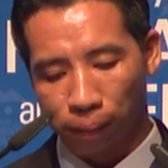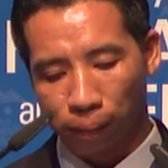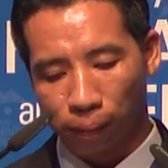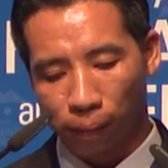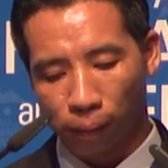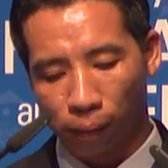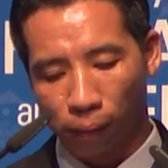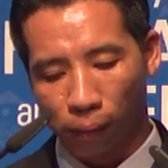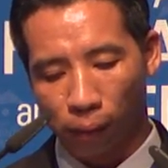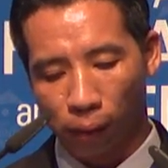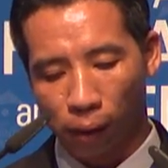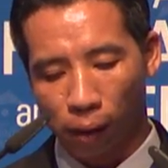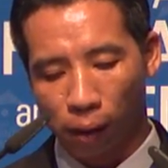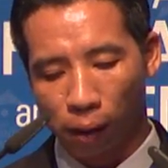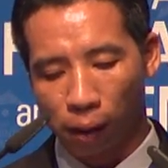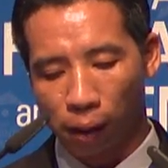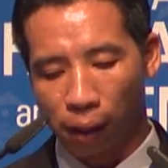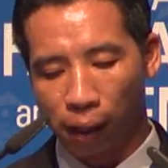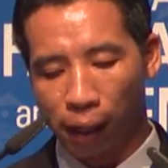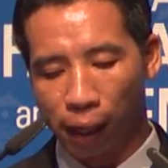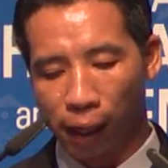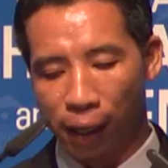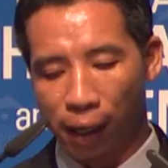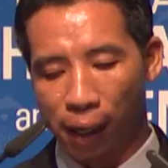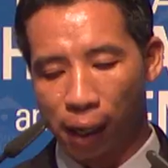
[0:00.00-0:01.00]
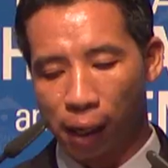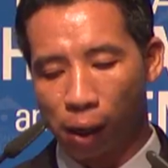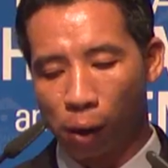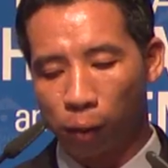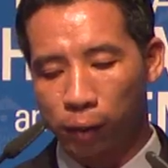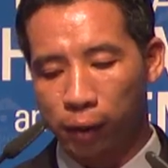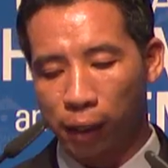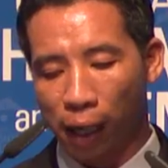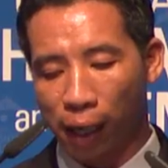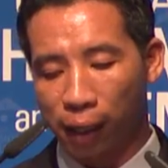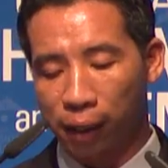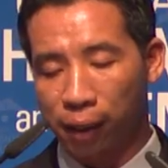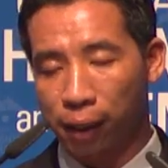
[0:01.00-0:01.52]
I opposed the treatment of
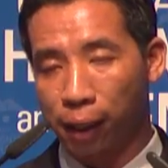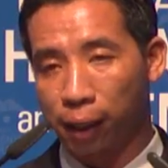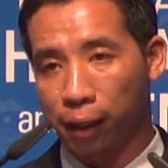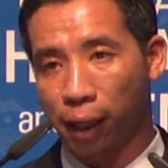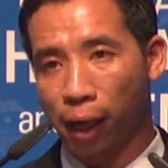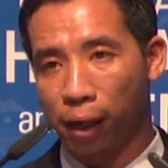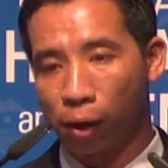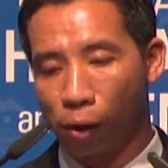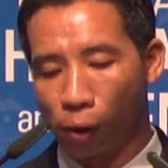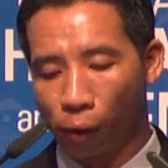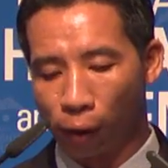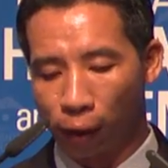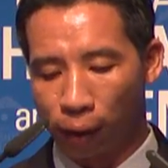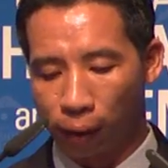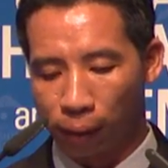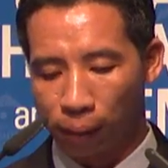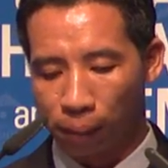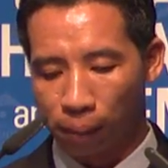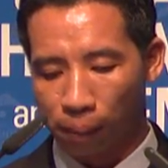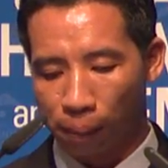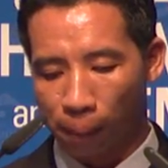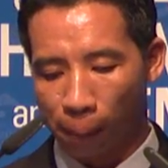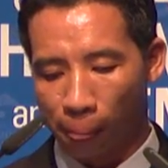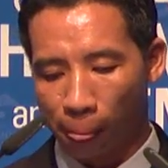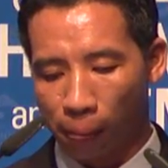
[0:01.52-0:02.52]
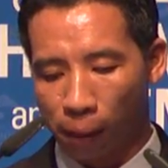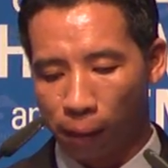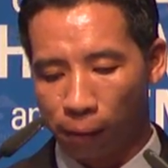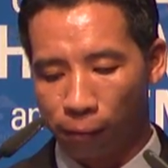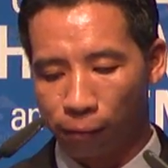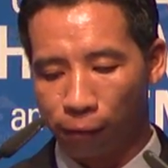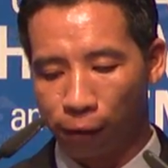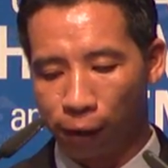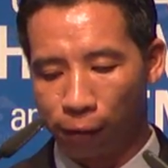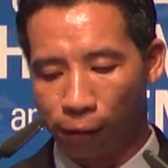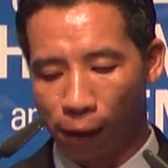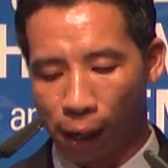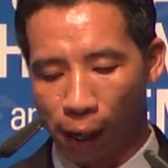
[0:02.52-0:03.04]
inmates and peacefully
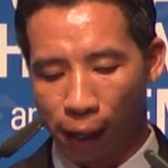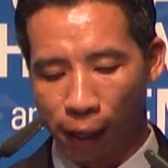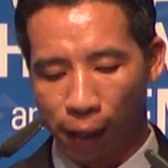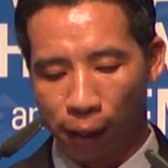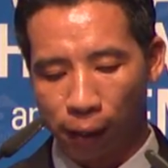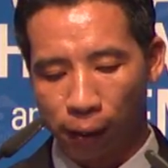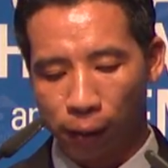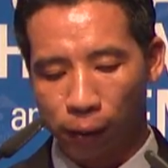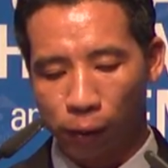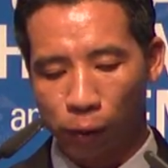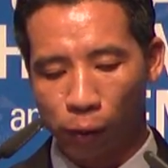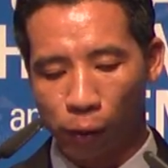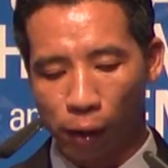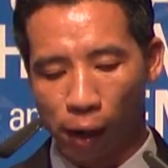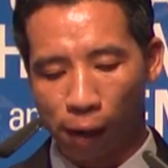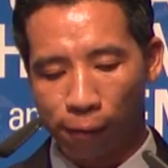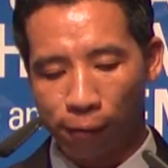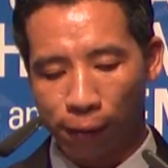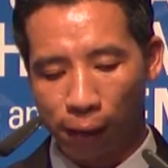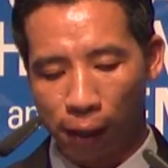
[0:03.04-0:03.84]
fought for change.